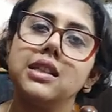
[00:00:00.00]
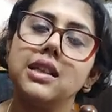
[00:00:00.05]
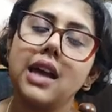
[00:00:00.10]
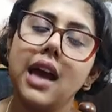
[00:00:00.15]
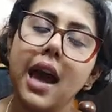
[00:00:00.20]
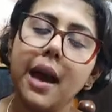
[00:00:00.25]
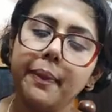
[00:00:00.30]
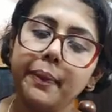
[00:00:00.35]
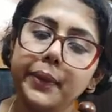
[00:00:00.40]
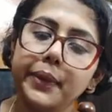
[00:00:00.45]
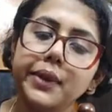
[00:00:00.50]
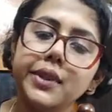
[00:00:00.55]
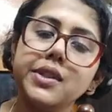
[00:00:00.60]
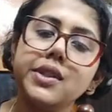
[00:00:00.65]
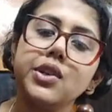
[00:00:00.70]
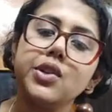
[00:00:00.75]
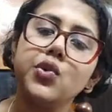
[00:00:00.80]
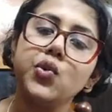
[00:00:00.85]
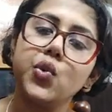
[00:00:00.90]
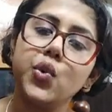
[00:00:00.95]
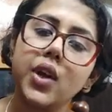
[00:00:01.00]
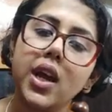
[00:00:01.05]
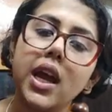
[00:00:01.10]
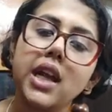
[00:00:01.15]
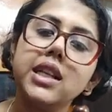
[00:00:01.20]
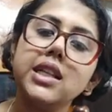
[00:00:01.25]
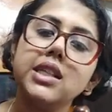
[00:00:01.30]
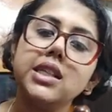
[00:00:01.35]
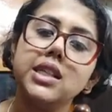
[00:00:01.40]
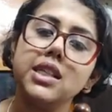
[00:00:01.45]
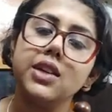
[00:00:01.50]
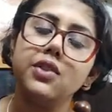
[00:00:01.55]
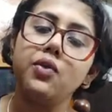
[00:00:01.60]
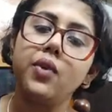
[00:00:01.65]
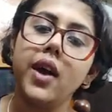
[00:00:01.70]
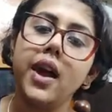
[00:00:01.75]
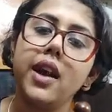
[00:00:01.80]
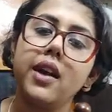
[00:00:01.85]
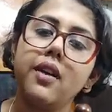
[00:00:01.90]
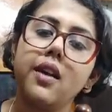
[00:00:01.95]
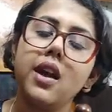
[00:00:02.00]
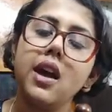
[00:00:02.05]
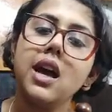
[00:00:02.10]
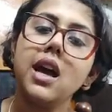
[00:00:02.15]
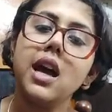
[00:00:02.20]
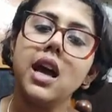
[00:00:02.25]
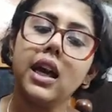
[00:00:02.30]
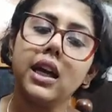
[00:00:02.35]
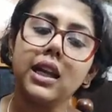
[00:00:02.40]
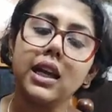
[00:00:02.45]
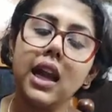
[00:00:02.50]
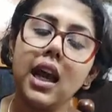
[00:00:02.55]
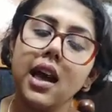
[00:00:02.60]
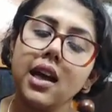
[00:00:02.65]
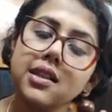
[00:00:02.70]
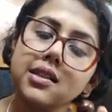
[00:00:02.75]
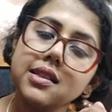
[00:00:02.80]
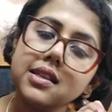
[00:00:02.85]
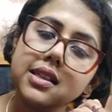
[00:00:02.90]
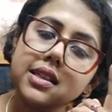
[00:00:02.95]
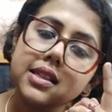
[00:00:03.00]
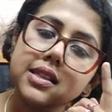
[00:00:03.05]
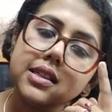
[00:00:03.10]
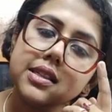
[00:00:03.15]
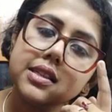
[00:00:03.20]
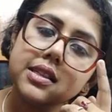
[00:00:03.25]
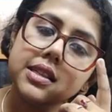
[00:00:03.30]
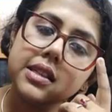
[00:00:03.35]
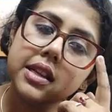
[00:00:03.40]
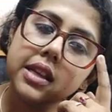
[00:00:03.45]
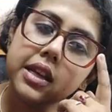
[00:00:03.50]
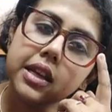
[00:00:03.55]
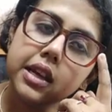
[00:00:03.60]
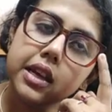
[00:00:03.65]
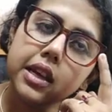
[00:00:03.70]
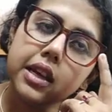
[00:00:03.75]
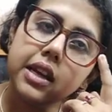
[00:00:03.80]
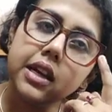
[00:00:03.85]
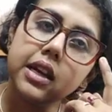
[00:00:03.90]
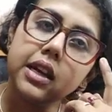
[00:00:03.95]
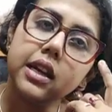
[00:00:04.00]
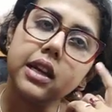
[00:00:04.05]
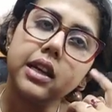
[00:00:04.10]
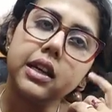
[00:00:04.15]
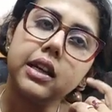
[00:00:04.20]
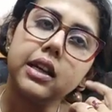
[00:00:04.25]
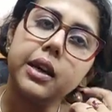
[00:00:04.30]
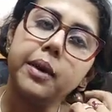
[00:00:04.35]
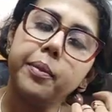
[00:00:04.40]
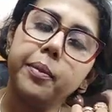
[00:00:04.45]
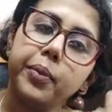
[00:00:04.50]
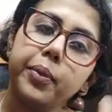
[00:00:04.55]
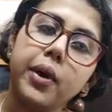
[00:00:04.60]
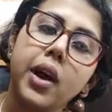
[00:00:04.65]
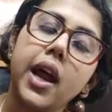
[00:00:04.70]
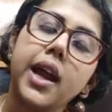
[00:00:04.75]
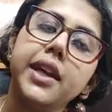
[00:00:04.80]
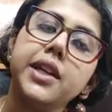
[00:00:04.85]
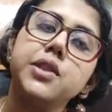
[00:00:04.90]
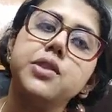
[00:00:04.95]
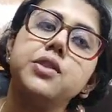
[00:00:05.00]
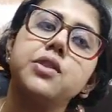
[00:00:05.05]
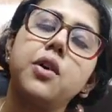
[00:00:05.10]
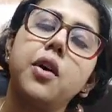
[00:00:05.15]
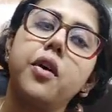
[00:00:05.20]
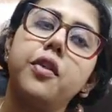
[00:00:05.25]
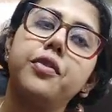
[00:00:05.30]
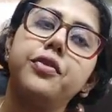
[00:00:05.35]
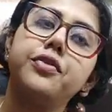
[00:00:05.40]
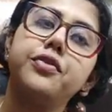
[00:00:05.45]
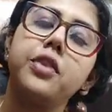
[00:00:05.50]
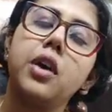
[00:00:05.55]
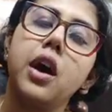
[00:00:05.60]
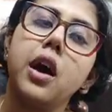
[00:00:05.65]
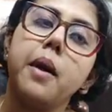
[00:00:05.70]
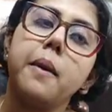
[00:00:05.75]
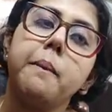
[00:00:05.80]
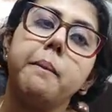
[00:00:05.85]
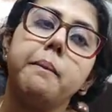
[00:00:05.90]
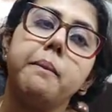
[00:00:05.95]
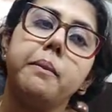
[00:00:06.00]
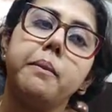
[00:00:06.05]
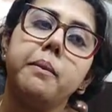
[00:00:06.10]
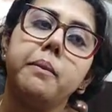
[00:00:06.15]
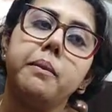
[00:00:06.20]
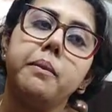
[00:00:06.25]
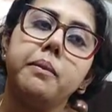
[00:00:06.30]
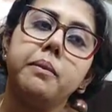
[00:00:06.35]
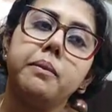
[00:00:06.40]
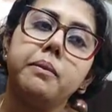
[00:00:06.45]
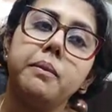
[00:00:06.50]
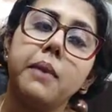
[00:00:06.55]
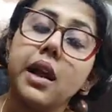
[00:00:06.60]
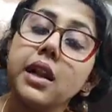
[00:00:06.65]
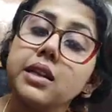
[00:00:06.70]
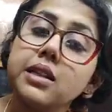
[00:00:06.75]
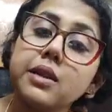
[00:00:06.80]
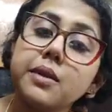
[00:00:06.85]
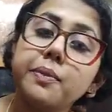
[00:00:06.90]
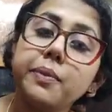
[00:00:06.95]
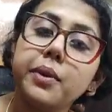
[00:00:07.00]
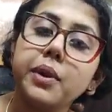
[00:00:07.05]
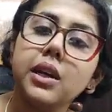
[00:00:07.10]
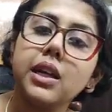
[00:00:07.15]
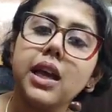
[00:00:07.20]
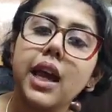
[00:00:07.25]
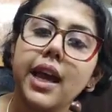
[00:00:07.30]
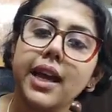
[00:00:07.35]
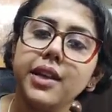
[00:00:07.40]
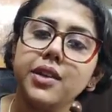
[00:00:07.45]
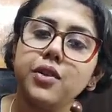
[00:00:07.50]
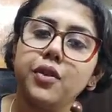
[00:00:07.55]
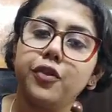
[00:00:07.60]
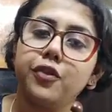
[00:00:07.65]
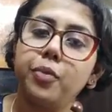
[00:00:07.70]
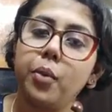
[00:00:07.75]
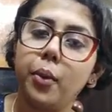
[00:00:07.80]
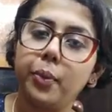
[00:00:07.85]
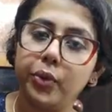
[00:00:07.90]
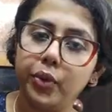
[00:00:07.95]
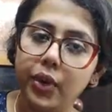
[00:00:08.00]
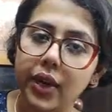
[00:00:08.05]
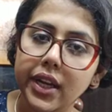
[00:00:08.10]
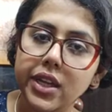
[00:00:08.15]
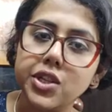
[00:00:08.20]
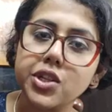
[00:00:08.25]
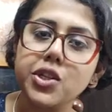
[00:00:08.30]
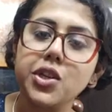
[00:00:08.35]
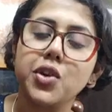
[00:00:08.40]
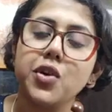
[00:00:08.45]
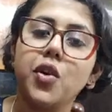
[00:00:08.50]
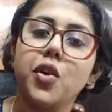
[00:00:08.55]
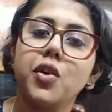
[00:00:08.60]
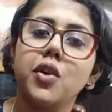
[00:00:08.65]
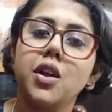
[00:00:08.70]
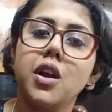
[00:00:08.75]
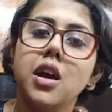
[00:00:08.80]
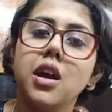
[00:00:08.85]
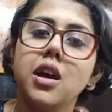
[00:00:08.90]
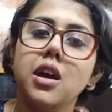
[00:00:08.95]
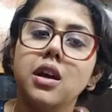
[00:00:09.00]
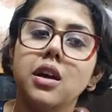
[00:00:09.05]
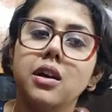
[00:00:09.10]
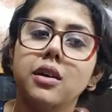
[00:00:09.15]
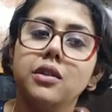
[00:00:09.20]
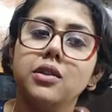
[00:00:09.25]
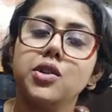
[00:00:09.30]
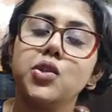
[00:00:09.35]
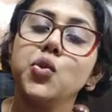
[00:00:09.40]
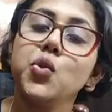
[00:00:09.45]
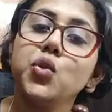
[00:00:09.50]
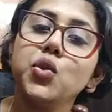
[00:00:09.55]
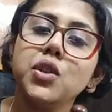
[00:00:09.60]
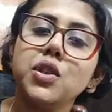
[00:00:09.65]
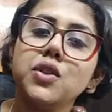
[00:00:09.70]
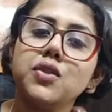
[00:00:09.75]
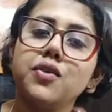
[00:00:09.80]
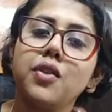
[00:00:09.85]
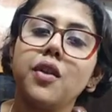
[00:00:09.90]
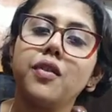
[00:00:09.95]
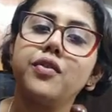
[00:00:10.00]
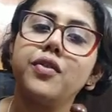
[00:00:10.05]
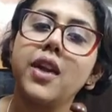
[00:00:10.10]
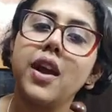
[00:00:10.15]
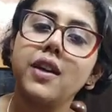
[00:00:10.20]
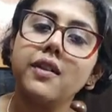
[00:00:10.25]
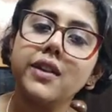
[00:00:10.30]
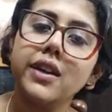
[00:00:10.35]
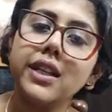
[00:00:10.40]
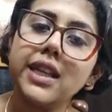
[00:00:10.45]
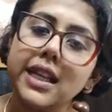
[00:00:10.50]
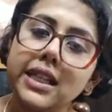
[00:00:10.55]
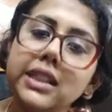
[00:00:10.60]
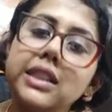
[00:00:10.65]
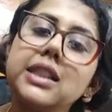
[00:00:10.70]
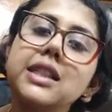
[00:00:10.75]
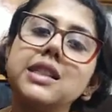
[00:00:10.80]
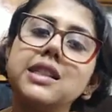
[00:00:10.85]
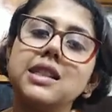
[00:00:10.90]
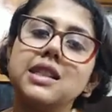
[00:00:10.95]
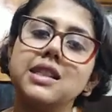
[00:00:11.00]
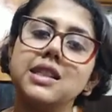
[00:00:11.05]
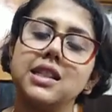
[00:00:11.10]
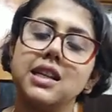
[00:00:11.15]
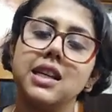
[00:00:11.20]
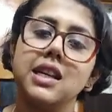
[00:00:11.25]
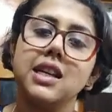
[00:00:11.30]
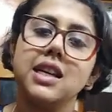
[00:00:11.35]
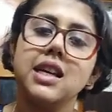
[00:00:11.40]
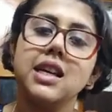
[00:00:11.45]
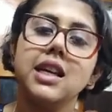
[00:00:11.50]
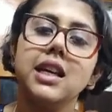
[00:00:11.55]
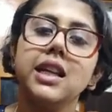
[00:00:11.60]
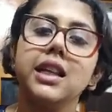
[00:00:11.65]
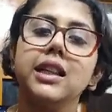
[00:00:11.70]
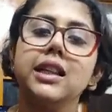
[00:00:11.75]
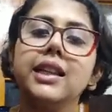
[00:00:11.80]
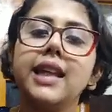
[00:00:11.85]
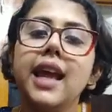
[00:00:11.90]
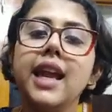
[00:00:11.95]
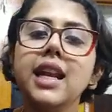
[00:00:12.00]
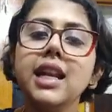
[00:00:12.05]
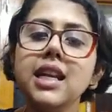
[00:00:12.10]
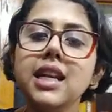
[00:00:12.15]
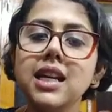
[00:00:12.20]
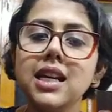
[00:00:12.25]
happens in reality, where a class is comprised of multiple kind of population or students from varied ethnicity, then